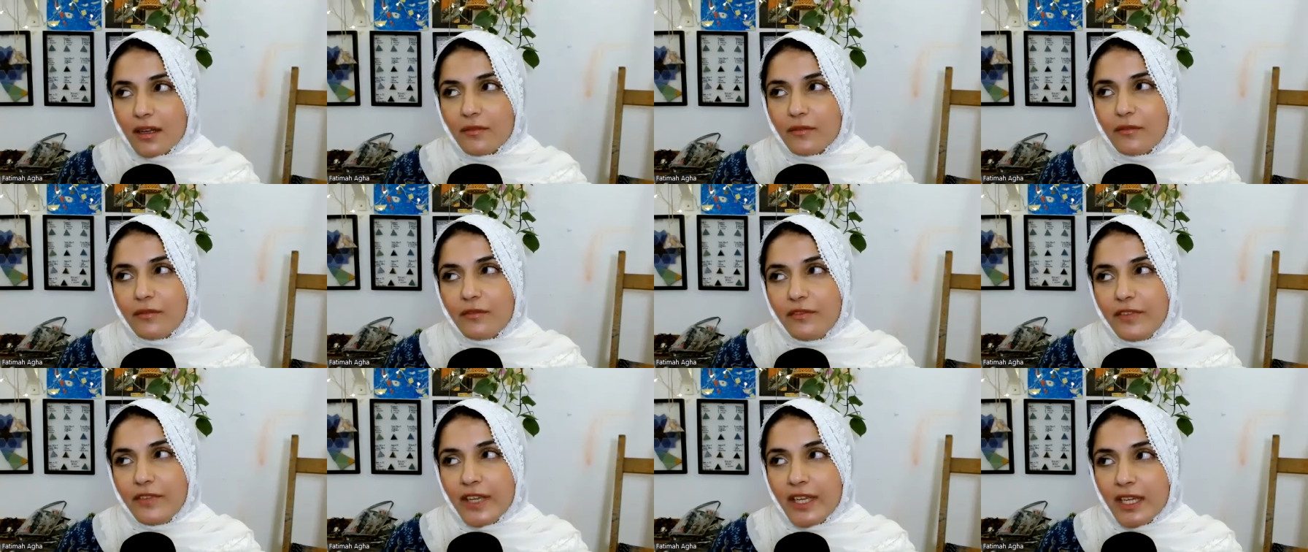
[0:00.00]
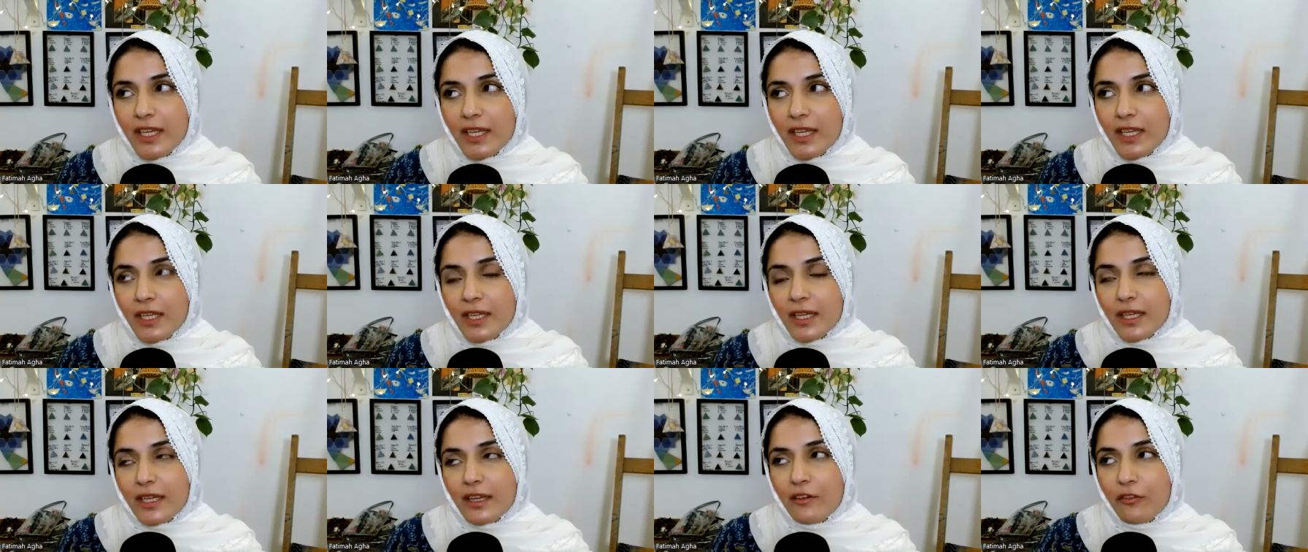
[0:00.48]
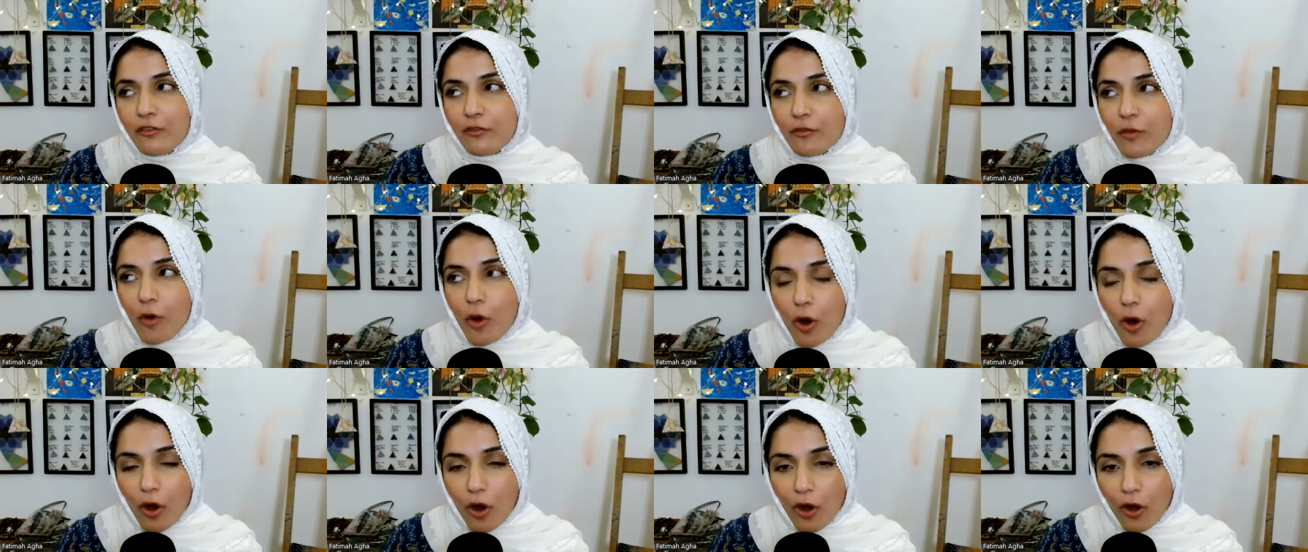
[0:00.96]
we
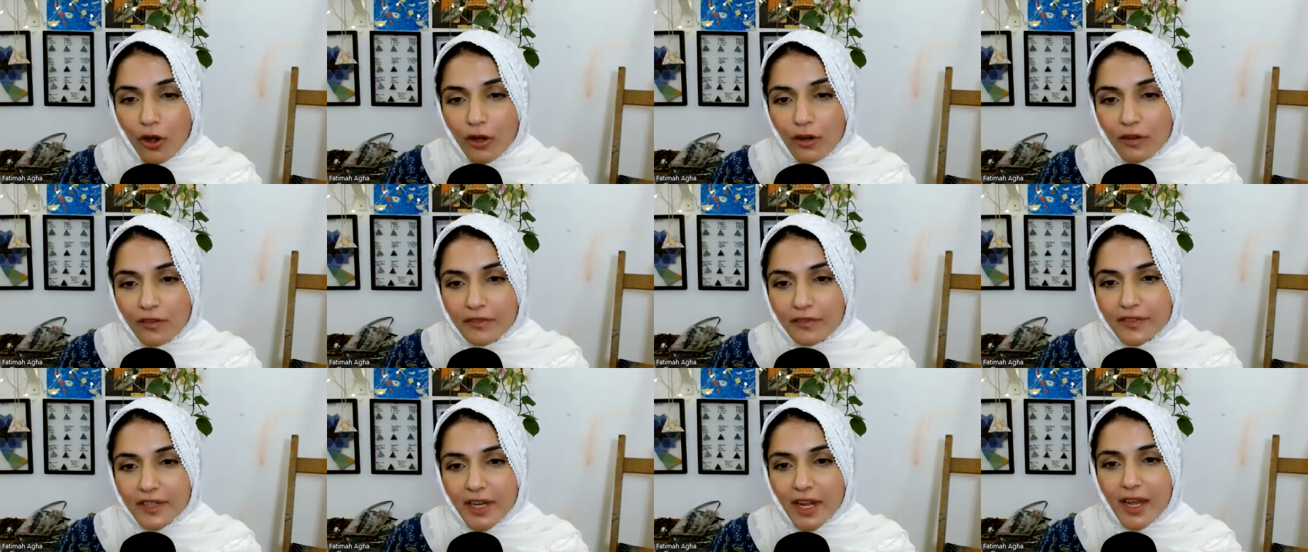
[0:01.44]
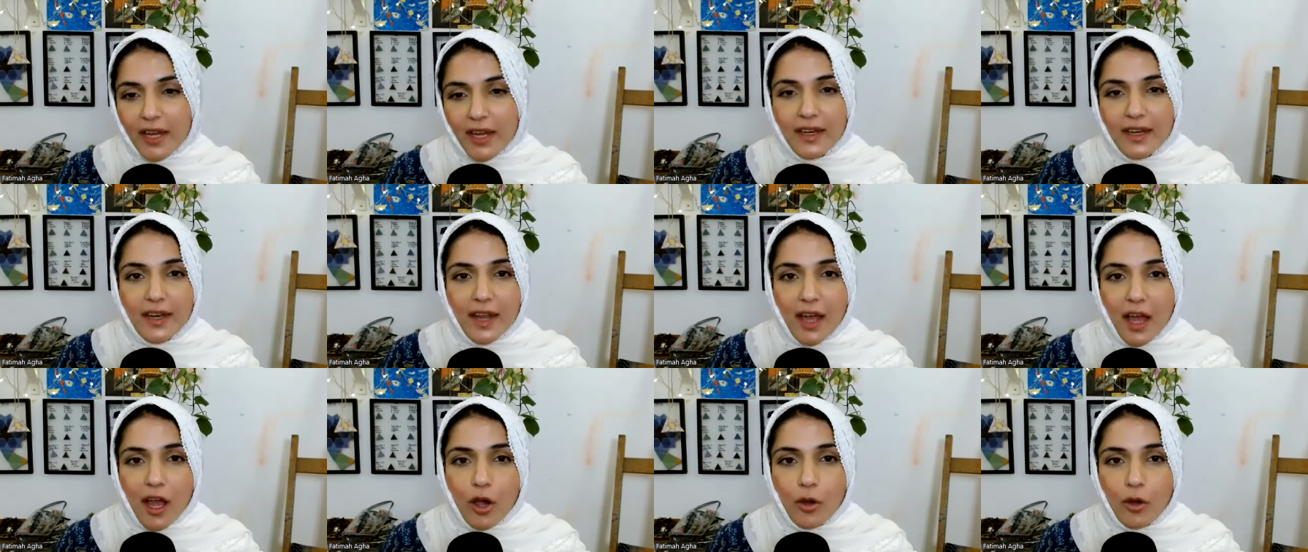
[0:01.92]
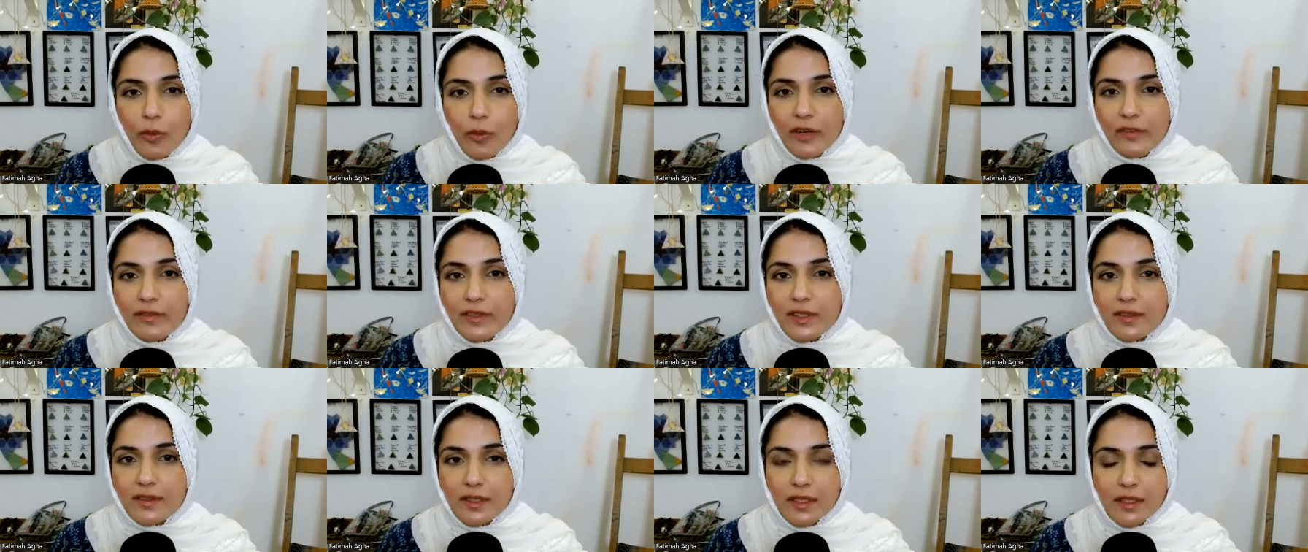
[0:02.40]
evolved and now
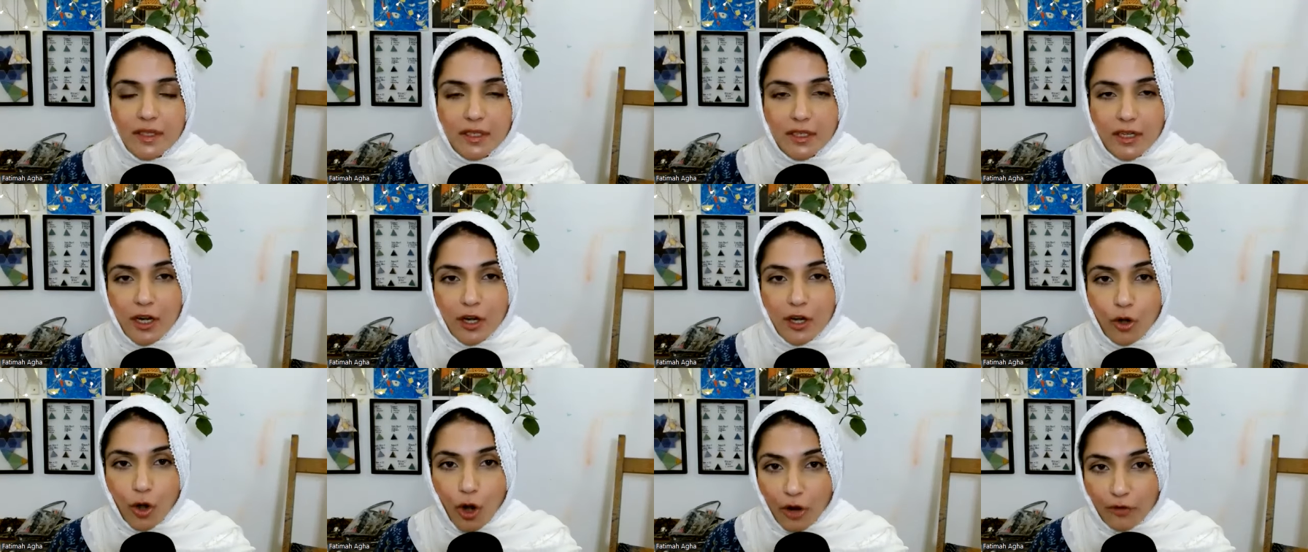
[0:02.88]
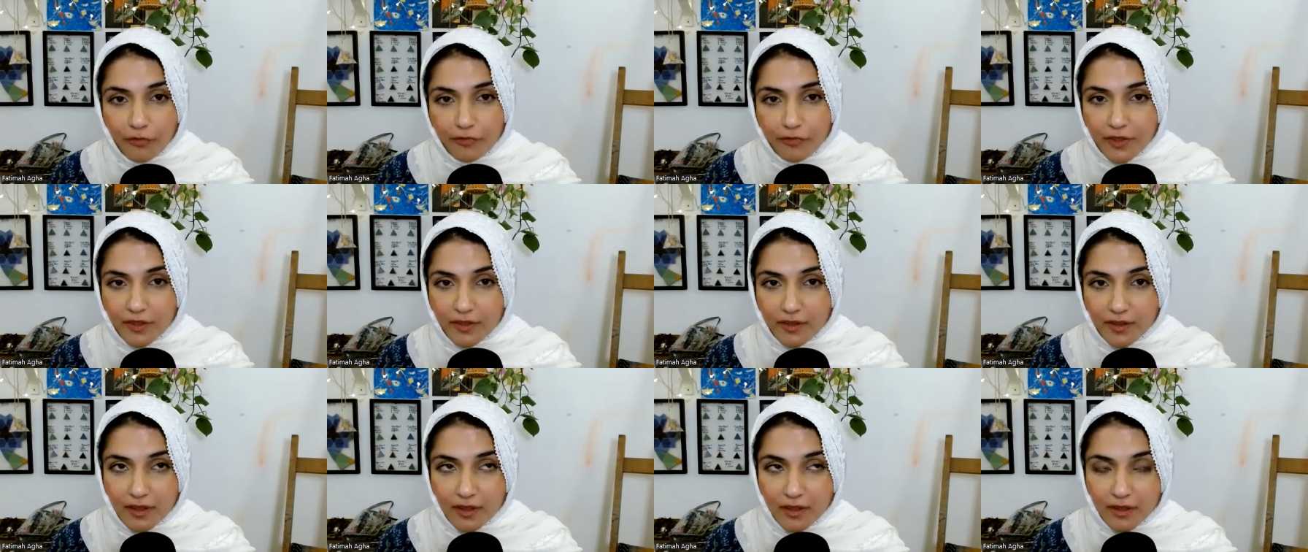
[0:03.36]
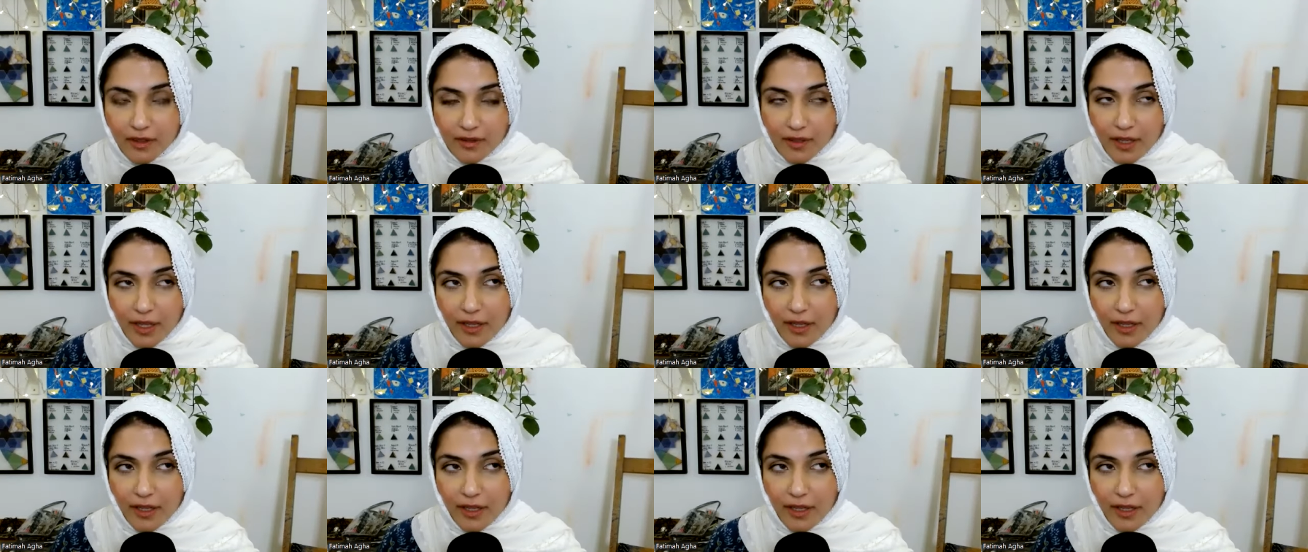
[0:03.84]
when we sit in our offices